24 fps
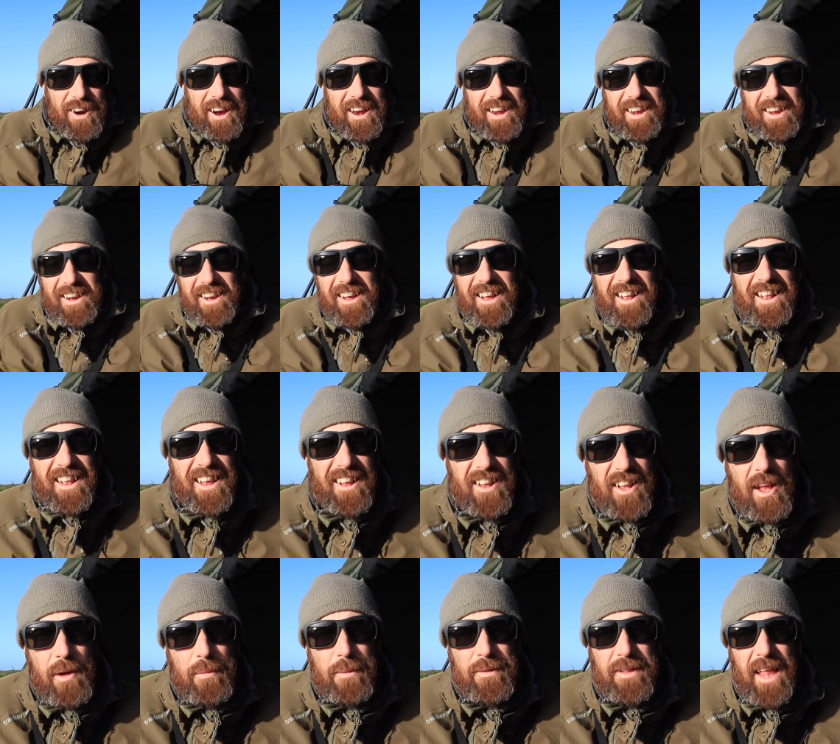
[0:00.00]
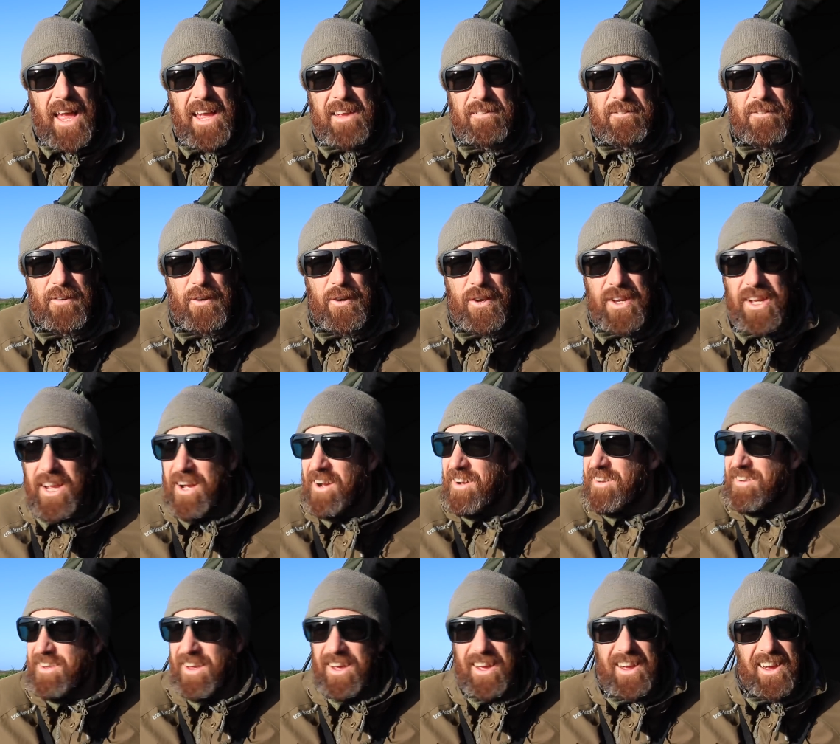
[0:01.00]
Right, a little update for you
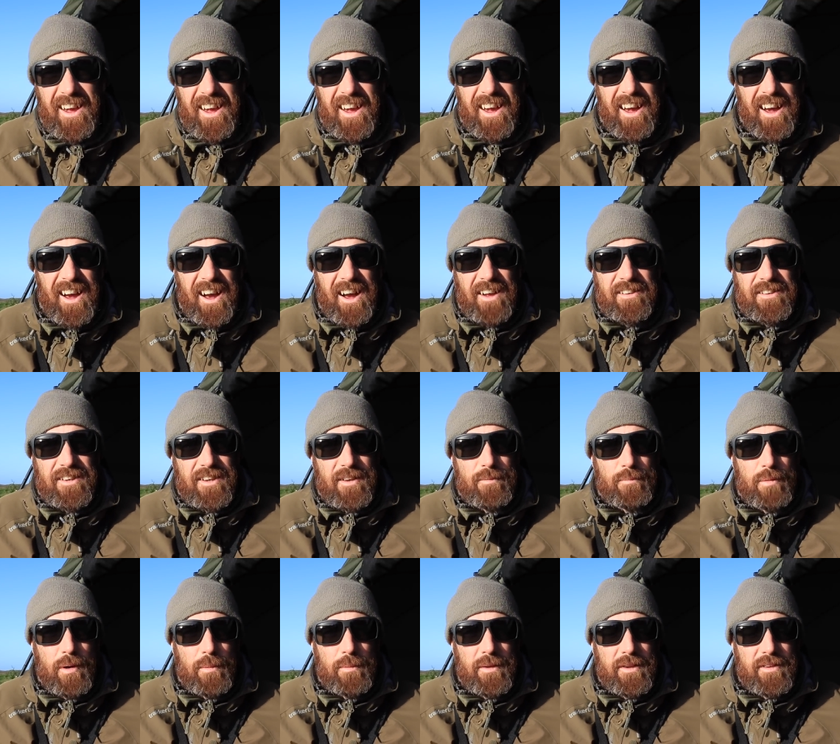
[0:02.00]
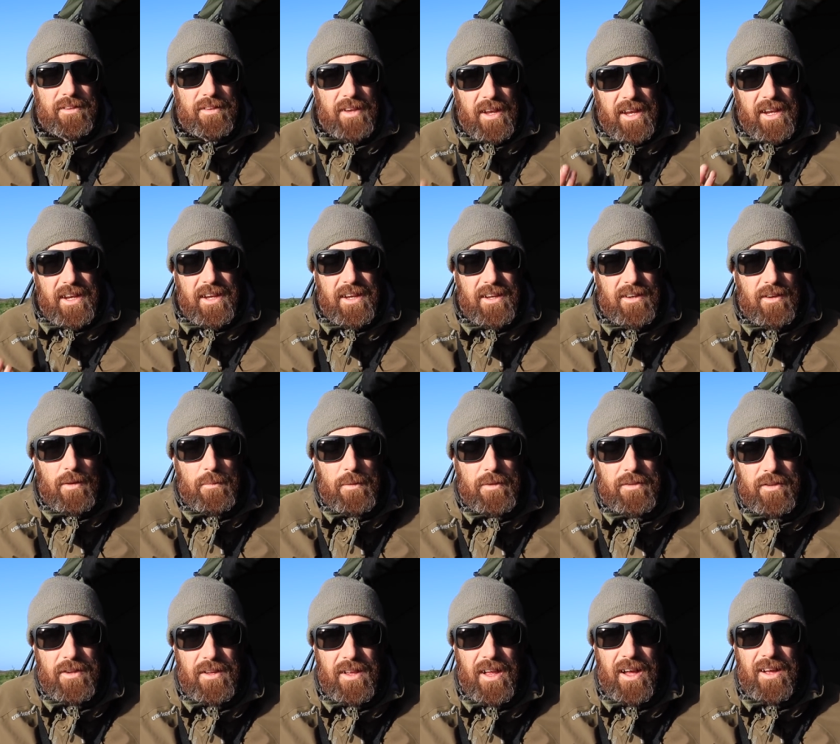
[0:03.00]
guys. As you can probably see, got my
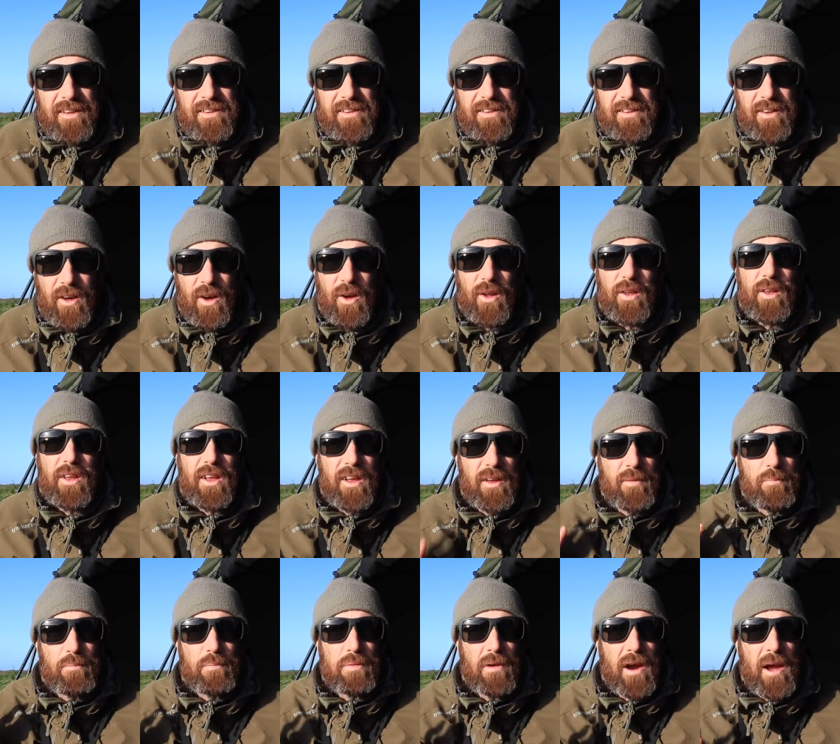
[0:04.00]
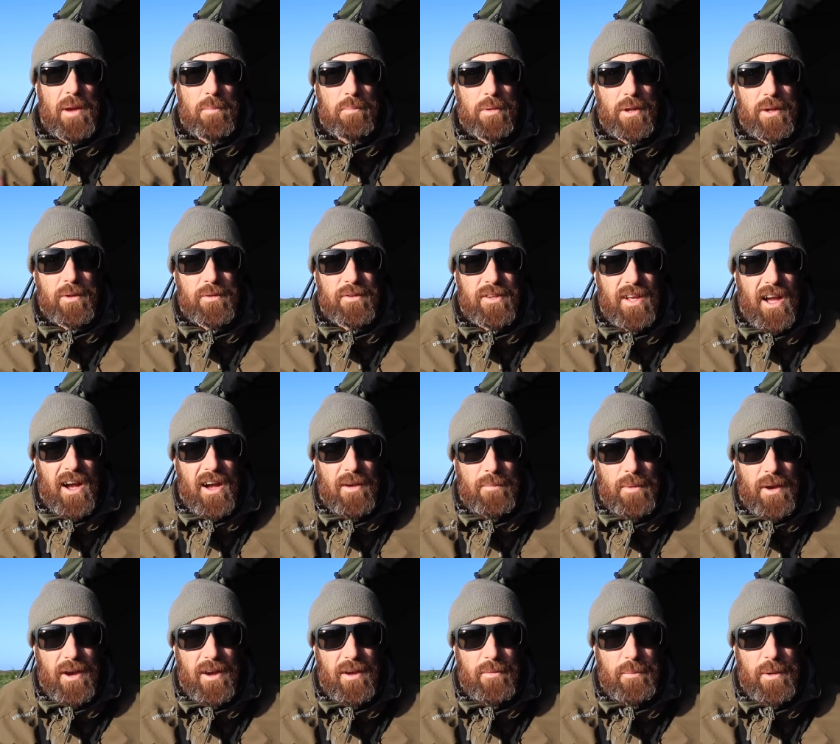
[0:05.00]
sunglasses on, bright blue sky
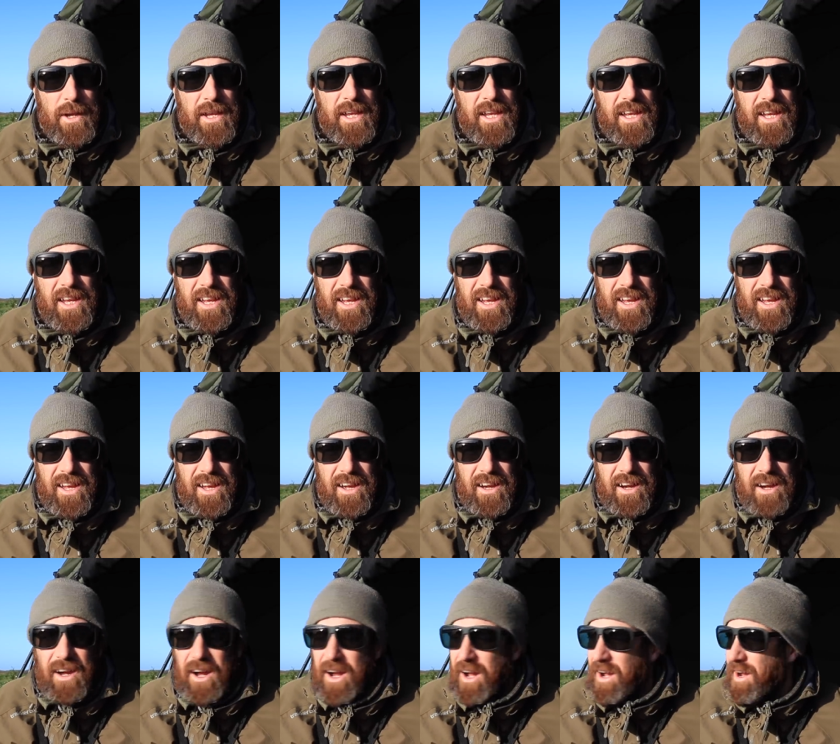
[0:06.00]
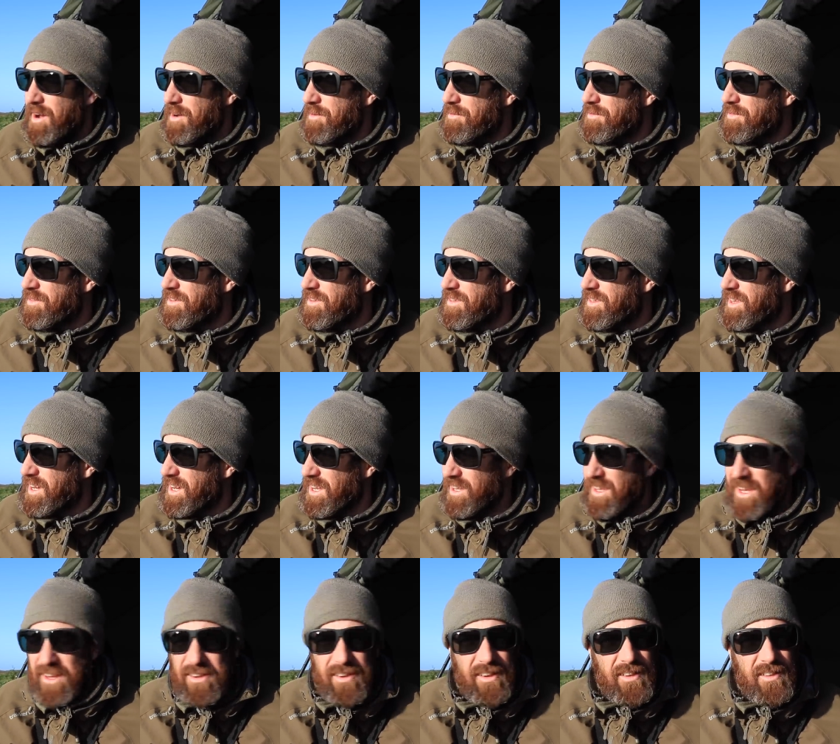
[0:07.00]
behind me, and the
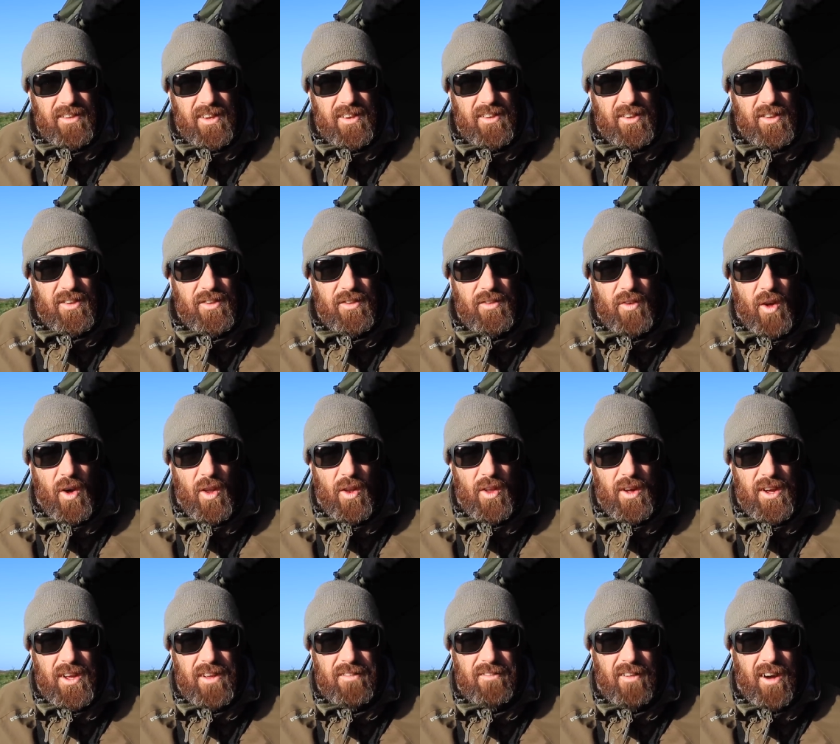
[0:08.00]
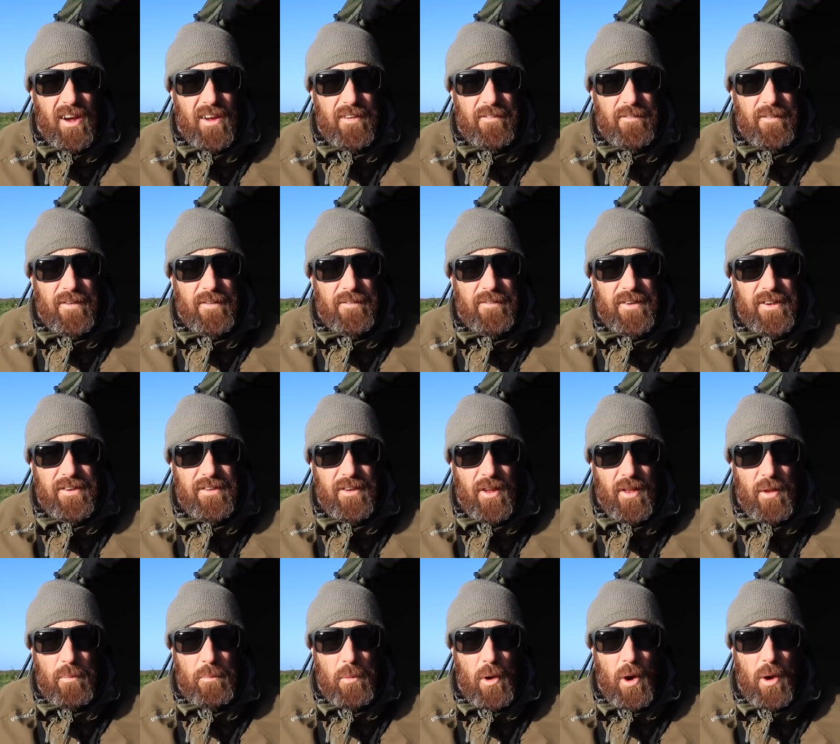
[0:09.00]
conditions are just not looking right for fishing
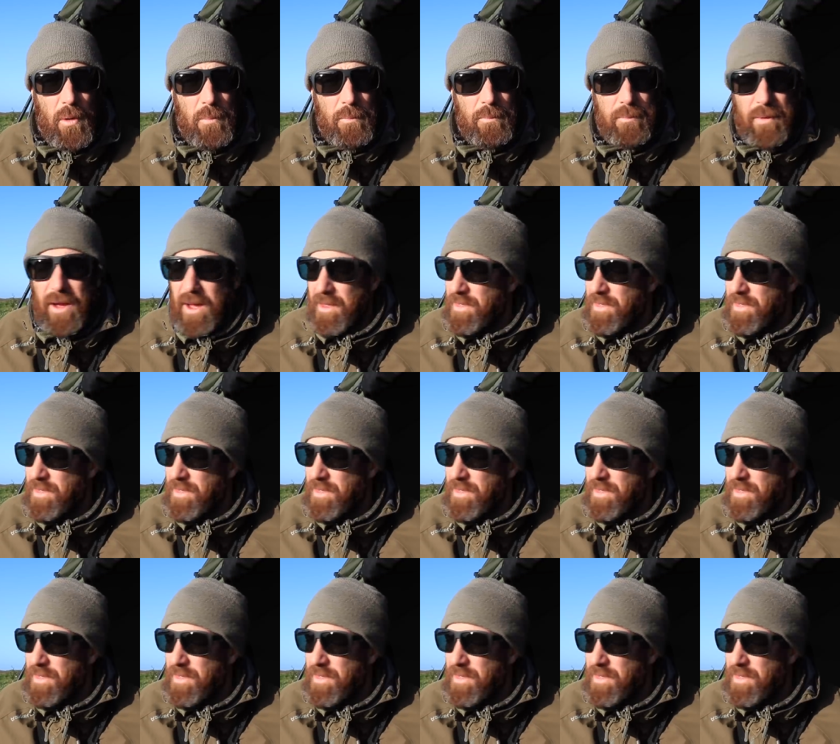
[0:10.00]
on the bottom.